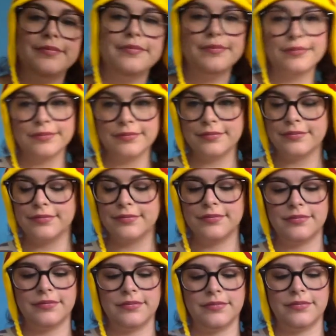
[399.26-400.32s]

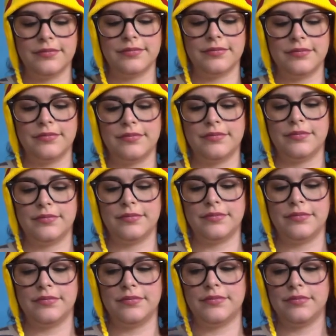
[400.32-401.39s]

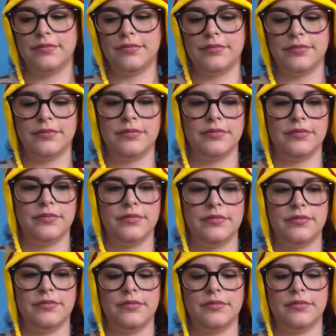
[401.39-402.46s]

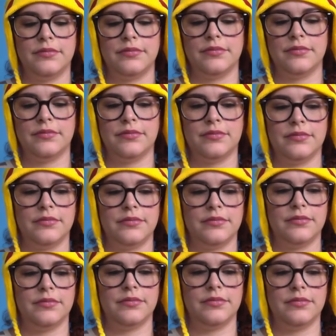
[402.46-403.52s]

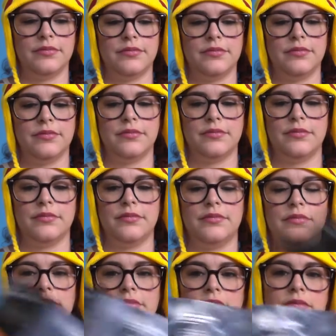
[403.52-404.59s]

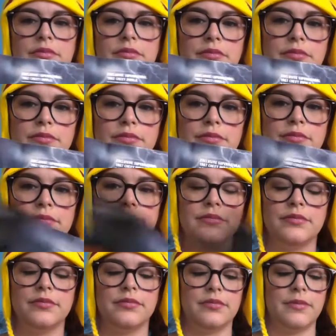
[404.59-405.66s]

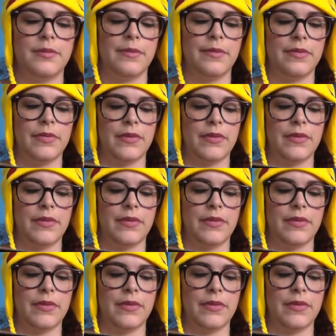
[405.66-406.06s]
No one is speaking in this clip.